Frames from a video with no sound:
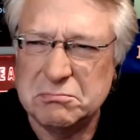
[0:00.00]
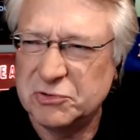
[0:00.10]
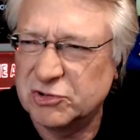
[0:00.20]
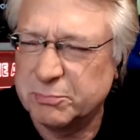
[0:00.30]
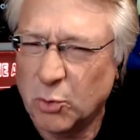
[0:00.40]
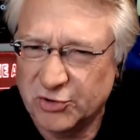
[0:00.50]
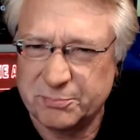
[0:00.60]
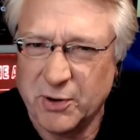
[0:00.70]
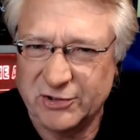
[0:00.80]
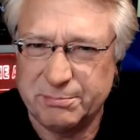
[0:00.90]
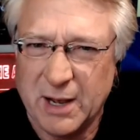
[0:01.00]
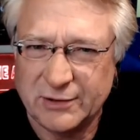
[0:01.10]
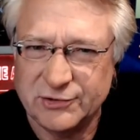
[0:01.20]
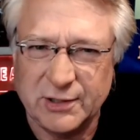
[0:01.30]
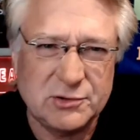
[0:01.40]
sports press
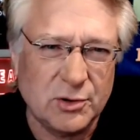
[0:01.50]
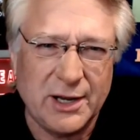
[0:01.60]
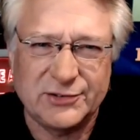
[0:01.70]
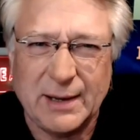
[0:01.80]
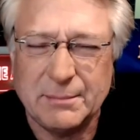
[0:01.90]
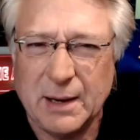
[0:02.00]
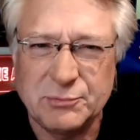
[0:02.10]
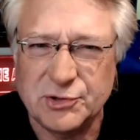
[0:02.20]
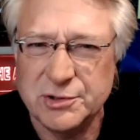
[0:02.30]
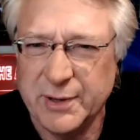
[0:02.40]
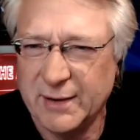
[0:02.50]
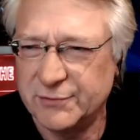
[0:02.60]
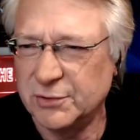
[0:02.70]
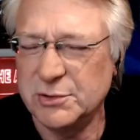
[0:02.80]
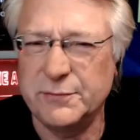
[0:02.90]
boxes. And Chris, I'm sure you have
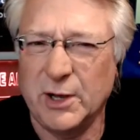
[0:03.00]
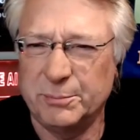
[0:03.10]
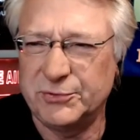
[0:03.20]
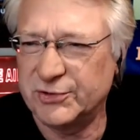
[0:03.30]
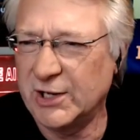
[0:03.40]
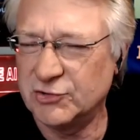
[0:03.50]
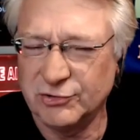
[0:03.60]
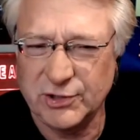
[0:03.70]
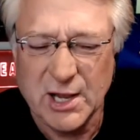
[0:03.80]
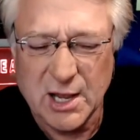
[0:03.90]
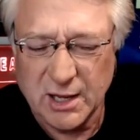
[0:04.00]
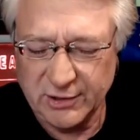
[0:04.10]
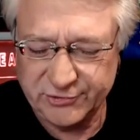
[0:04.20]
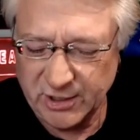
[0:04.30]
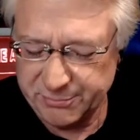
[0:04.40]
too. You've helped stations
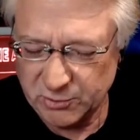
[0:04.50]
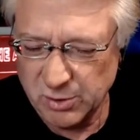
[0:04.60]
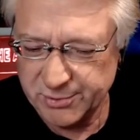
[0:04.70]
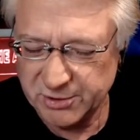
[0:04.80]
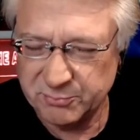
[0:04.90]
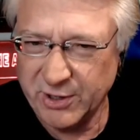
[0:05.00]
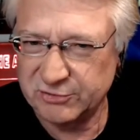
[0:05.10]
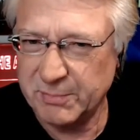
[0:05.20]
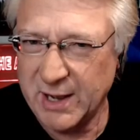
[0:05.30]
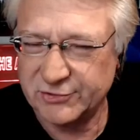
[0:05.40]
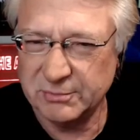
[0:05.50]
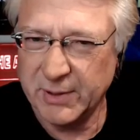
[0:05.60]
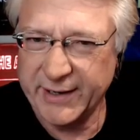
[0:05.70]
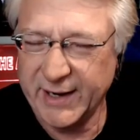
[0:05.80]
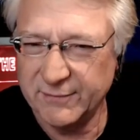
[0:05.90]
set up the equipment in the press box. You
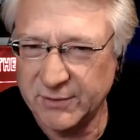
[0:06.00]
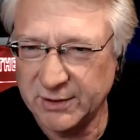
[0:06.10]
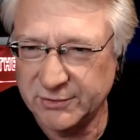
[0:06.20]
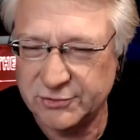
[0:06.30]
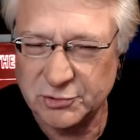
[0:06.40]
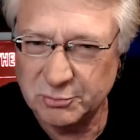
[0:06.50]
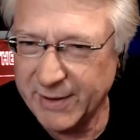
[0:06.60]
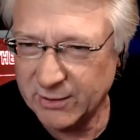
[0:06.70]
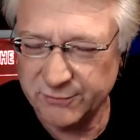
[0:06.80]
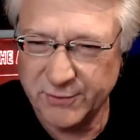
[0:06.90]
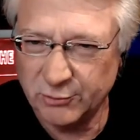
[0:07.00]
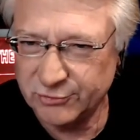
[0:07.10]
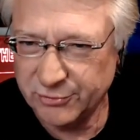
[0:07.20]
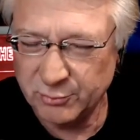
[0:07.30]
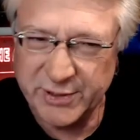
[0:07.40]
might have 2 microphones
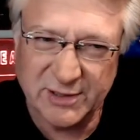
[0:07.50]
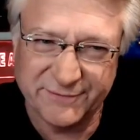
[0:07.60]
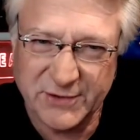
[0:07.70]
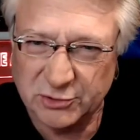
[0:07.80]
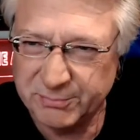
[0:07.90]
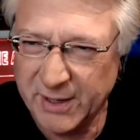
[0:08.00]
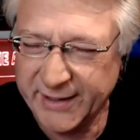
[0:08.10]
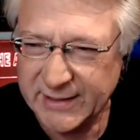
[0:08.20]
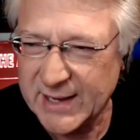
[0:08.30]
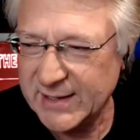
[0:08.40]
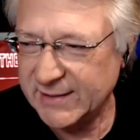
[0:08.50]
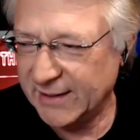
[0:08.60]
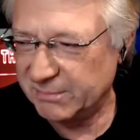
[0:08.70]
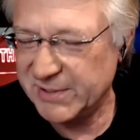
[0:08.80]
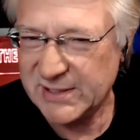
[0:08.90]
or 3, a field mic. You
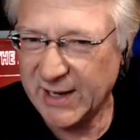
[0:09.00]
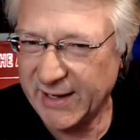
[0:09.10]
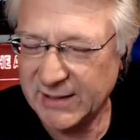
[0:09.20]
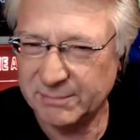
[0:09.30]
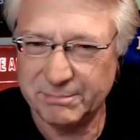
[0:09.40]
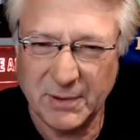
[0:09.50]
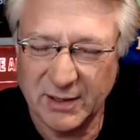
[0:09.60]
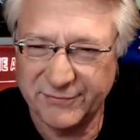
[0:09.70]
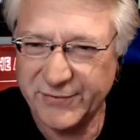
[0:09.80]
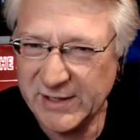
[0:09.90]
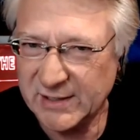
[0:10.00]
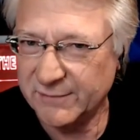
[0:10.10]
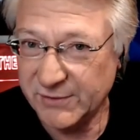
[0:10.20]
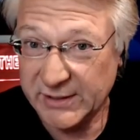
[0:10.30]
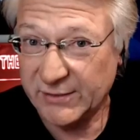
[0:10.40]
got a PA feed
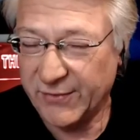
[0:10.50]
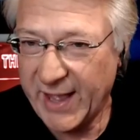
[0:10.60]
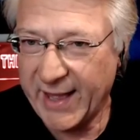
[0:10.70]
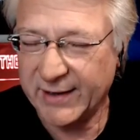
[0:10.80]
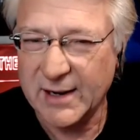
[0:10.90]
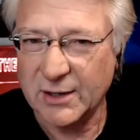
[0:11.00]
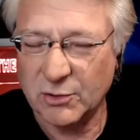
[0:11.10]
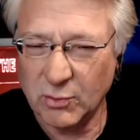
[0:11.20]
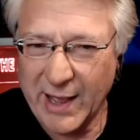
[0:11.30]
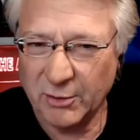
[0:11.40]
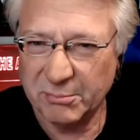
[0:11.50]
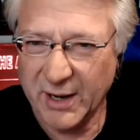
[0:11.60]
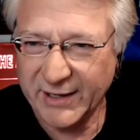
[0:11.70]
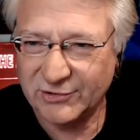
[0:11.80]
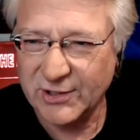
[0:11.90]
if you need that, crowd
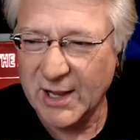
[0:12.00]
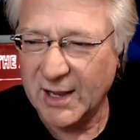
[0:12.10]
mics.